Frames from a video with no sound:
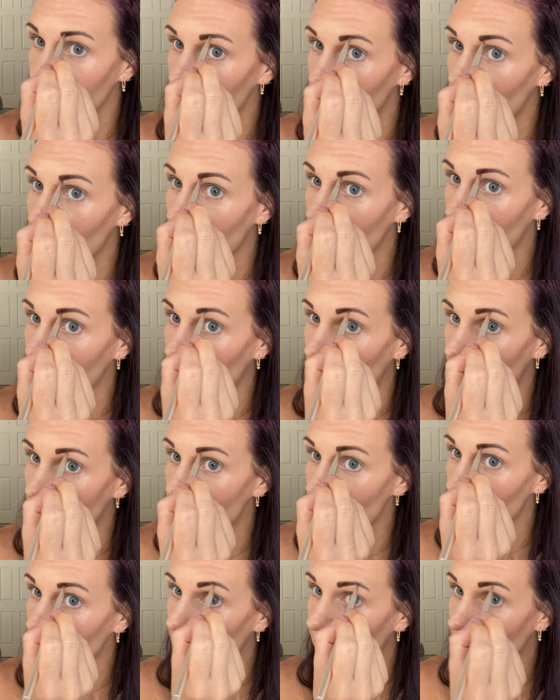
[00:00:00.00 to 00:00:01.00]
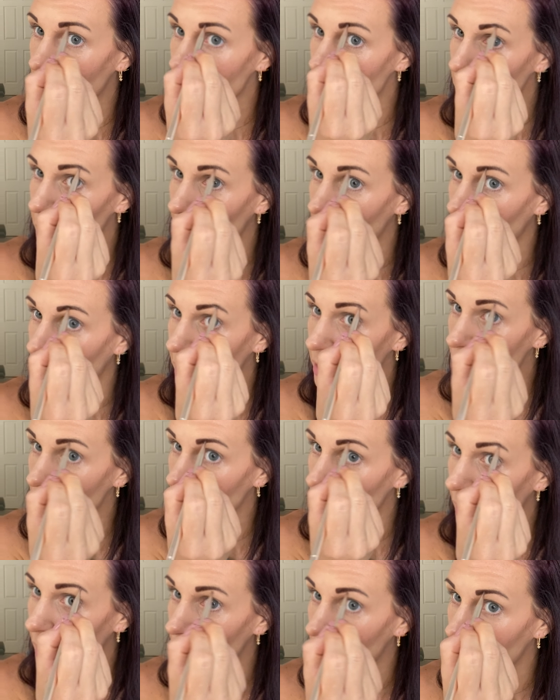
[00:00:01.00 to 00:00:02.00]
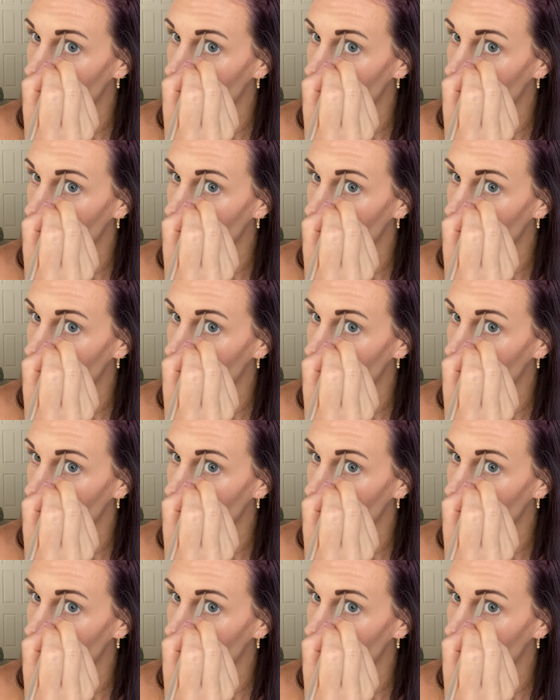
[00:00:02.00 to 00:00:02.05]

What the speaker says: One of the contour colors might actually